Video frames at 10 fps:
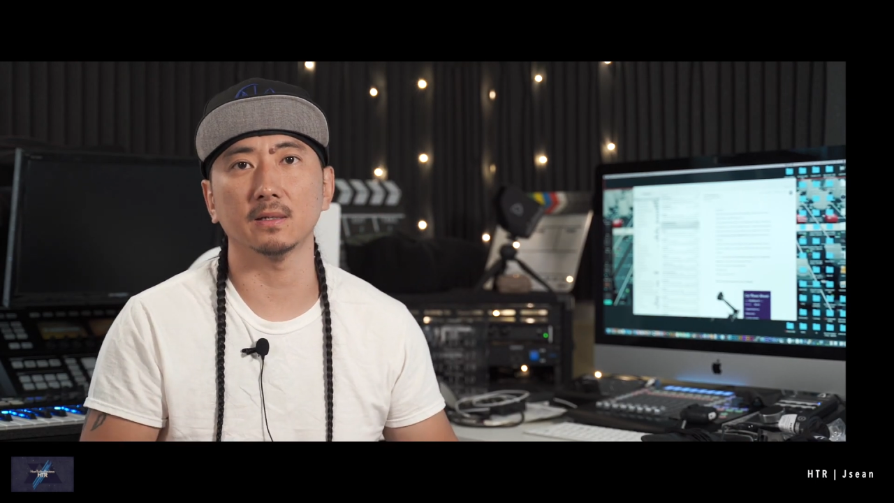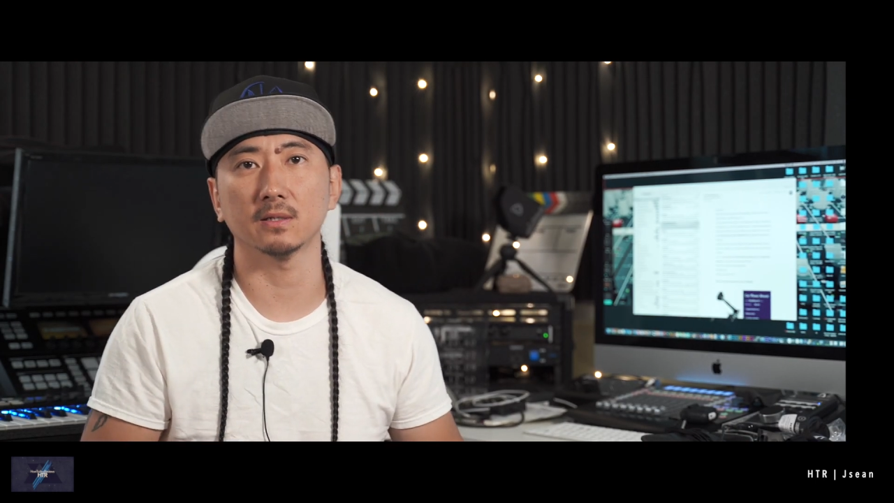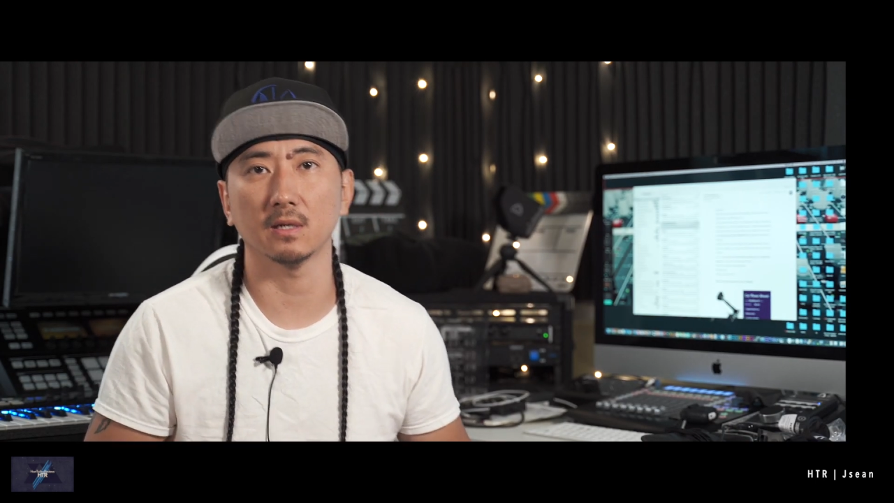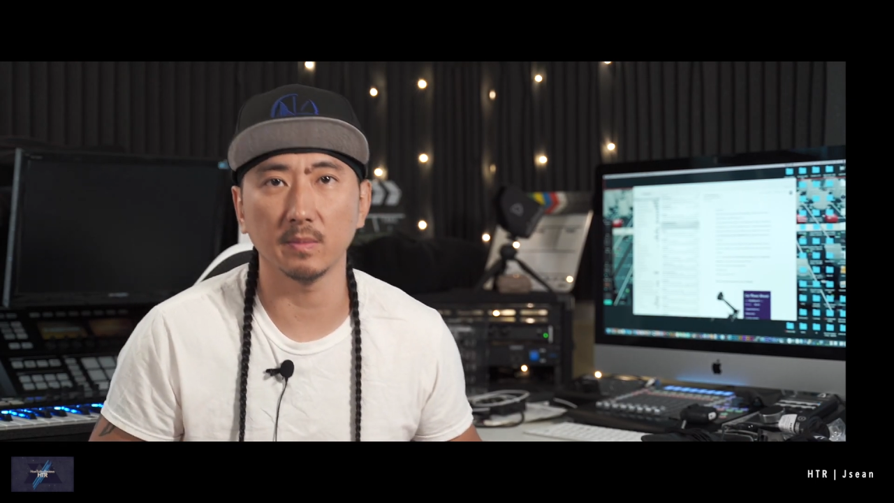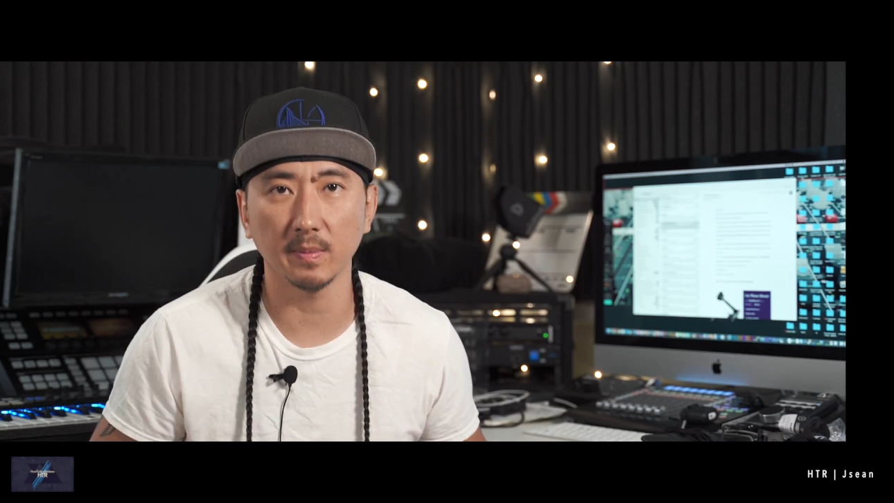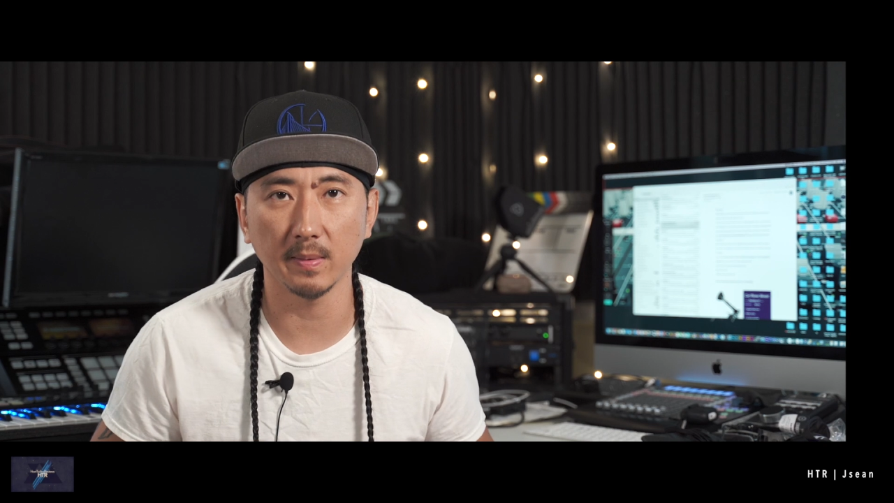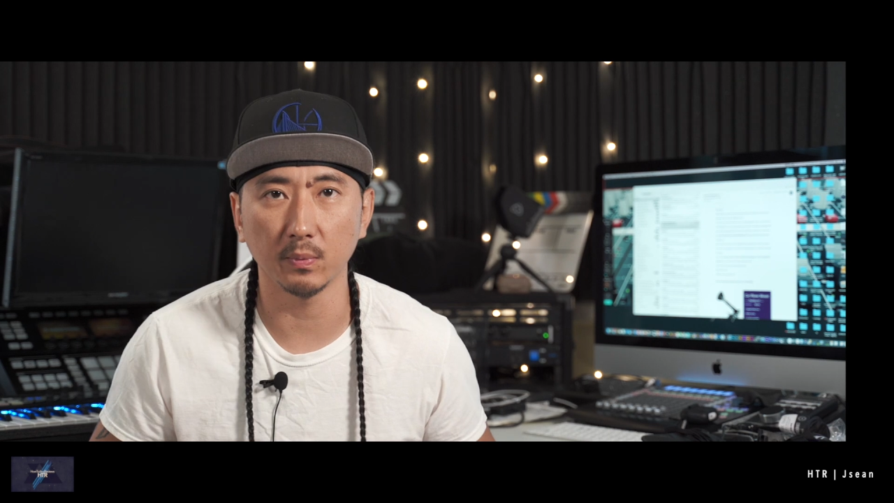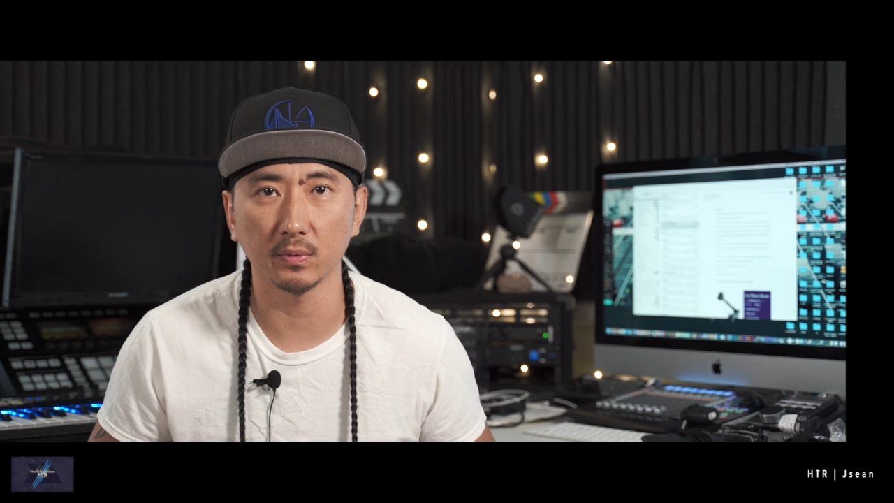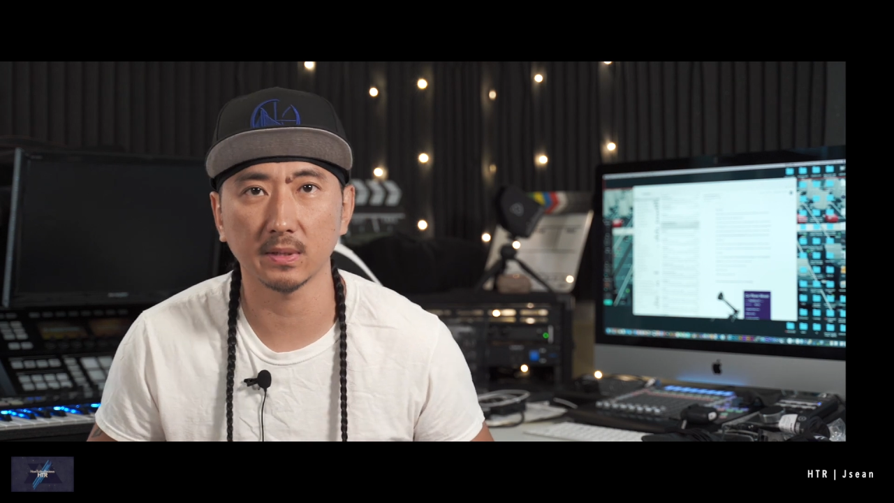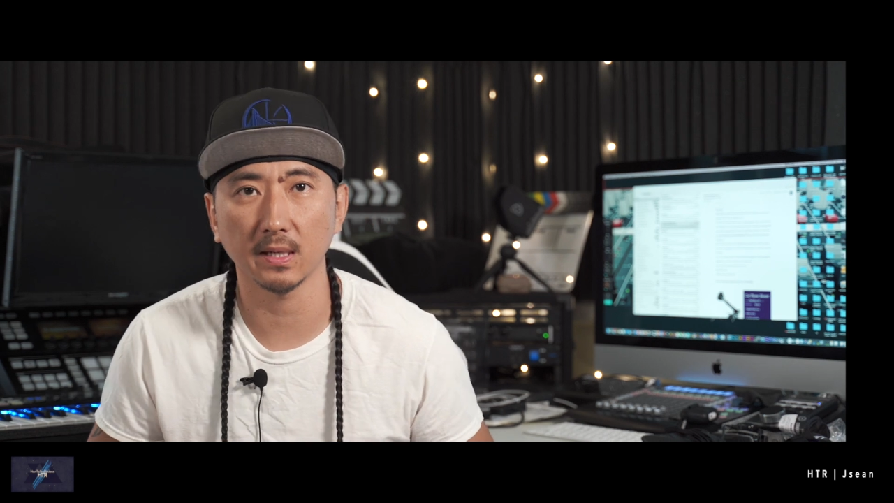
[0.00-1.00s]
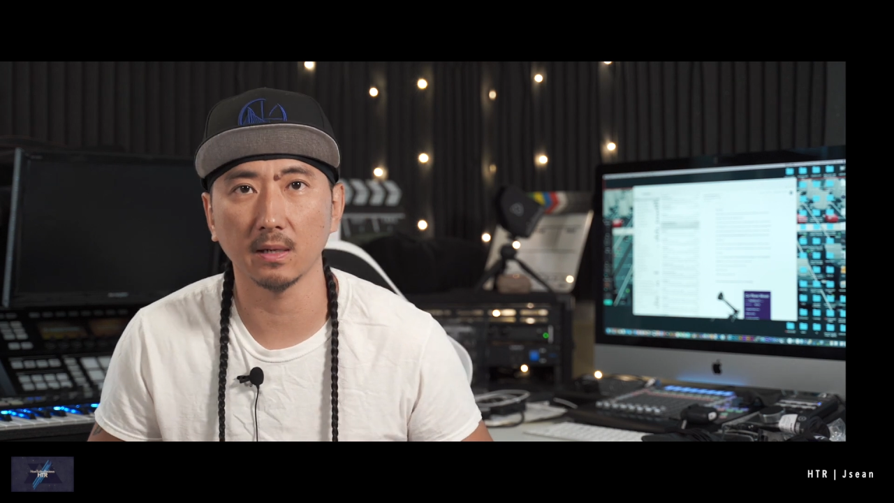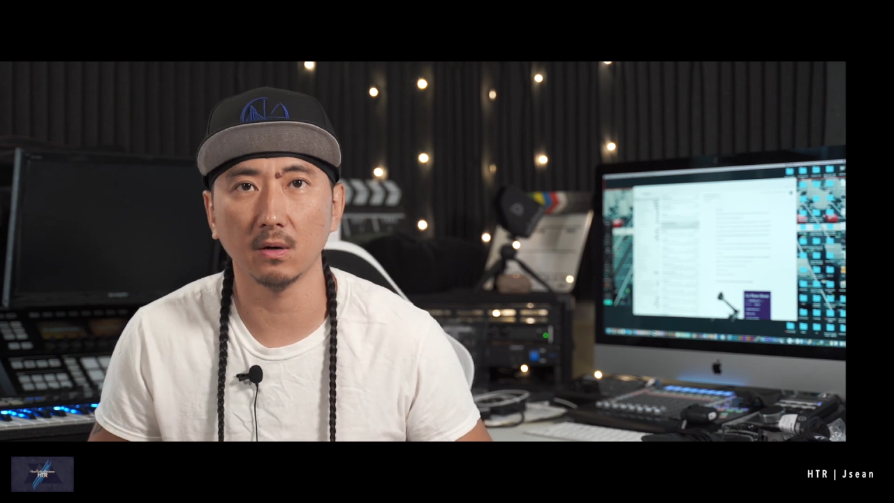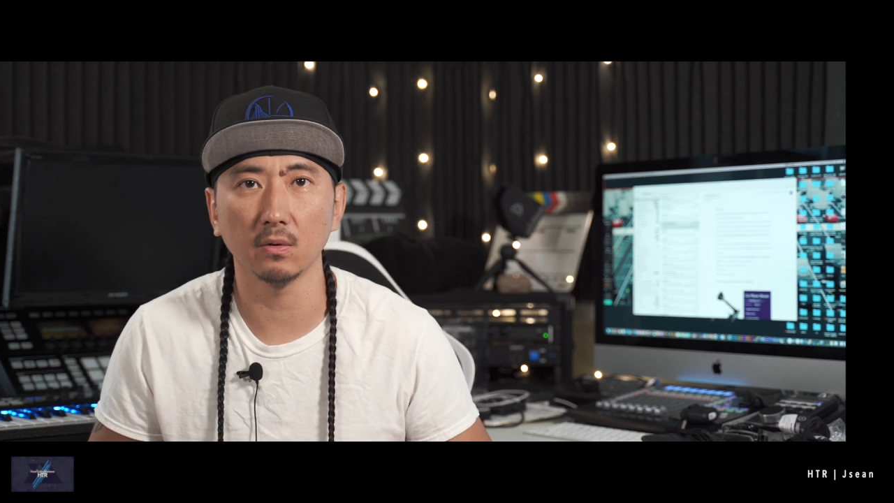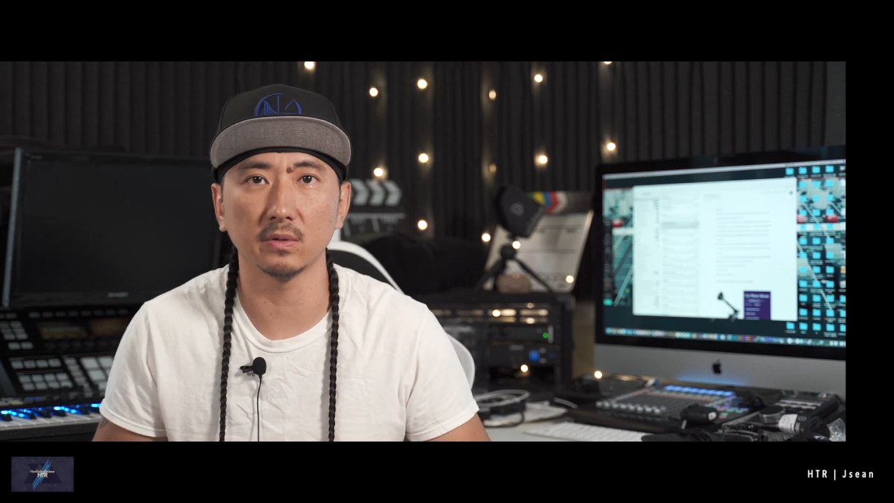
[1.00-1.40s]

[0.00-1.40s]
there's gonna be people who say, oh,